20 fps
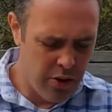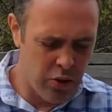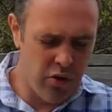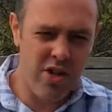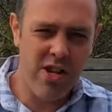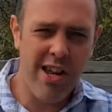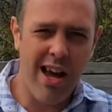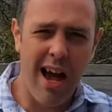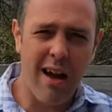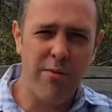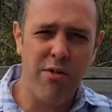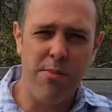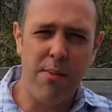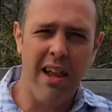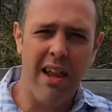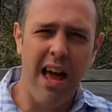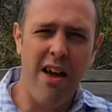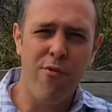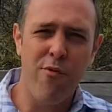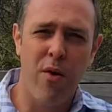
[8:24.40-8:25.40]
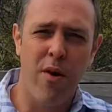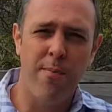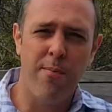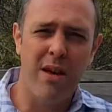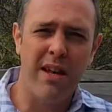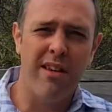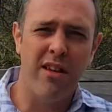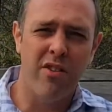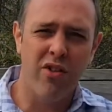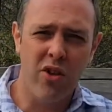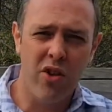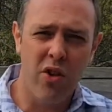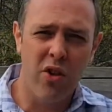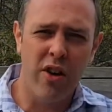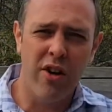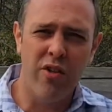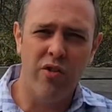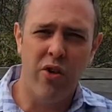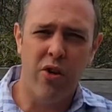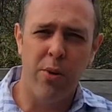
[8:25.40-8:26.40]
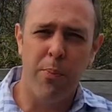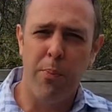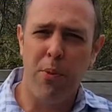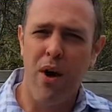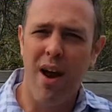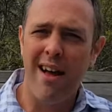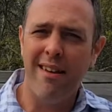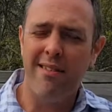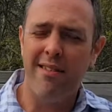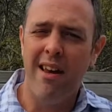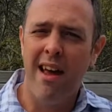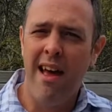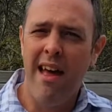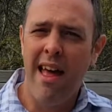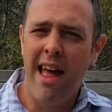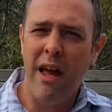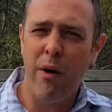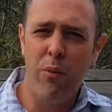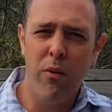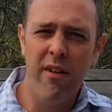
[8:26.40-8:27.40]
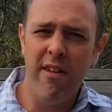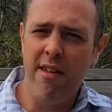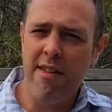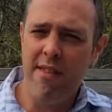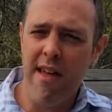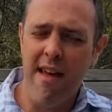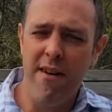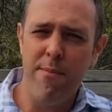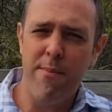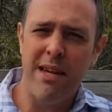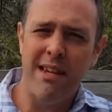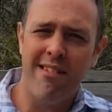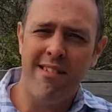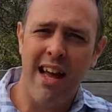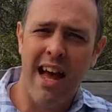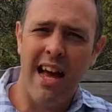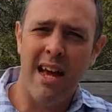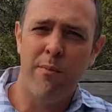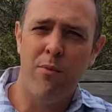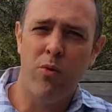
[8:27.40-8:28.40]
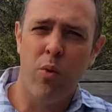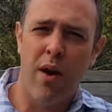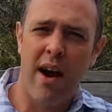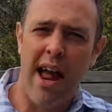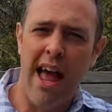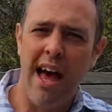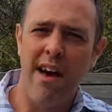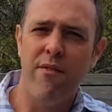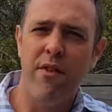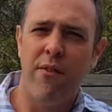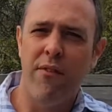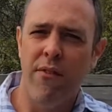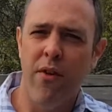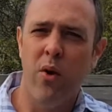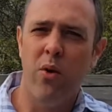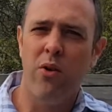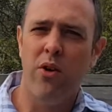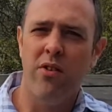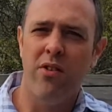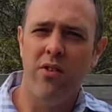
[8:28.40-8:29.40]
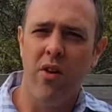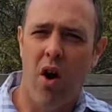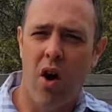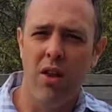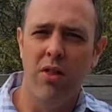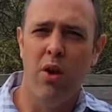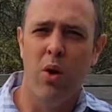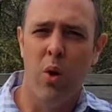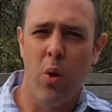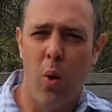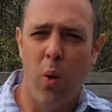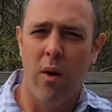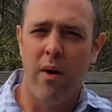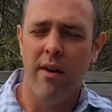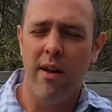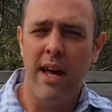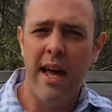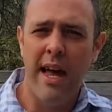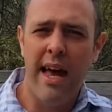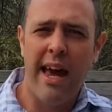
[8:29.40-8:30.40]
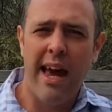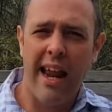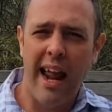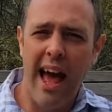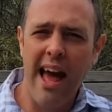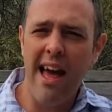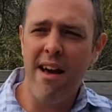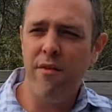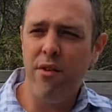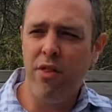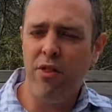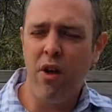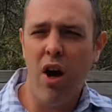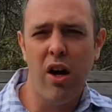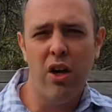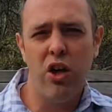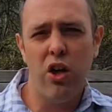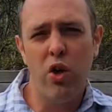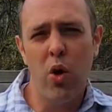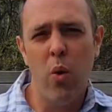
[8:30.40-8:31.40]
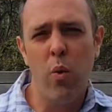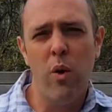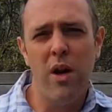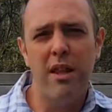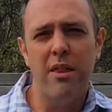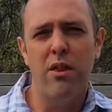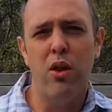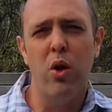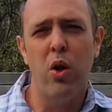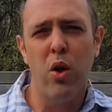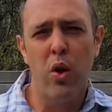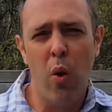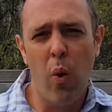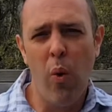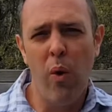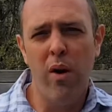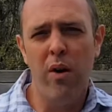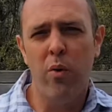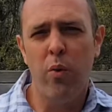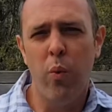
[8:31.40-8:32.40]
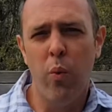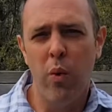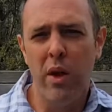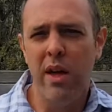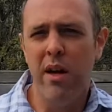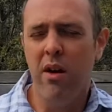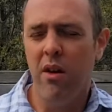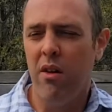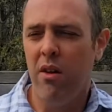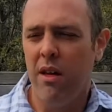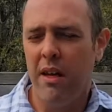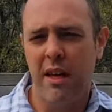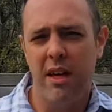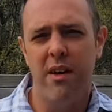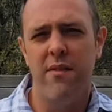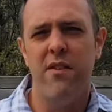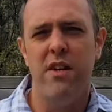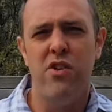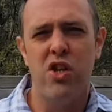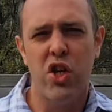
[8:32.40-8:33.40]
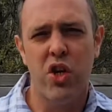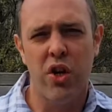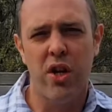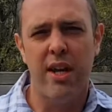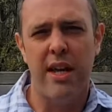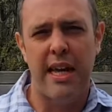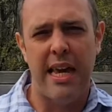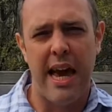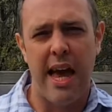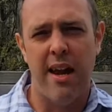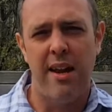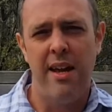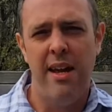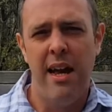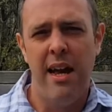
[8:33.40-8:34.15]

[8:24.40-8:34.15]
times in my life where I've been discouraged or depressed, and really they have been times where I haven't focused on the Lord. And I haven't thought, you know what, the Lord will give us good again.